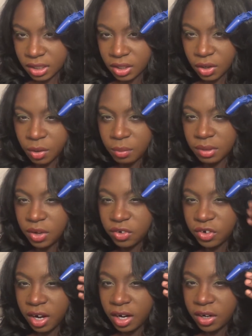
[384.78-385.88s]
your blow
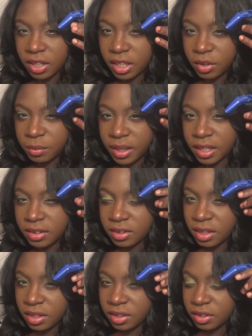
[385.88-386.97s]
dryer a little bit,
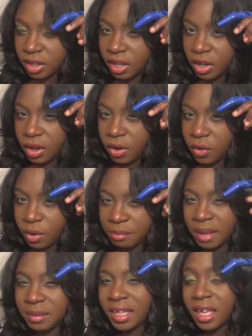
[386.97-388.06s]
or
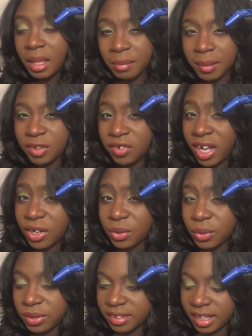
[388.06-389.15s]
maybe try a
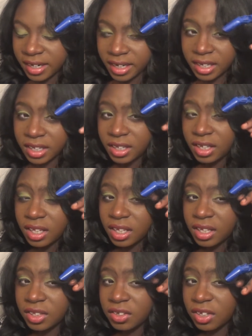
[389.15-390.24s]
cool setting,
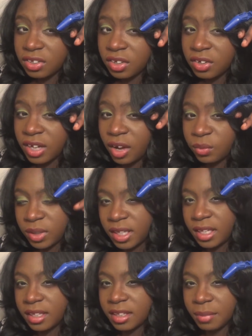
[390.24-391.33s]
just so you're not
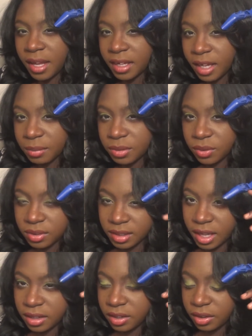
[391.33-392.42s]
reheating this back up, so it's
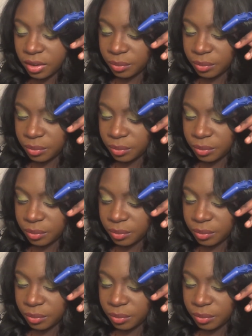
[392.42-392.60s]
not